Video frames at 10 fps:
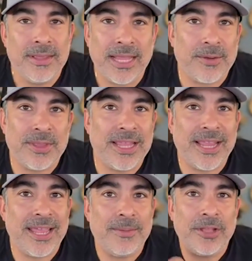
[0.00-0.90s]
like when they
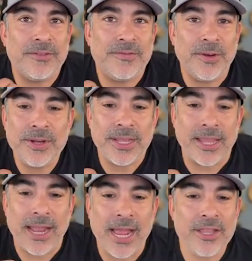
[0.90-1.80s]
get them on the phone again
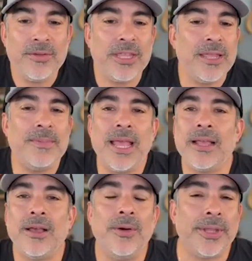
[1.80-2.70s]
how do you keep that
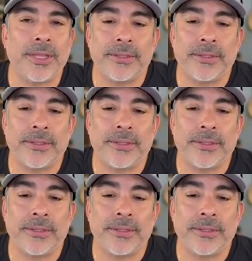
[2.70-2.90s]
going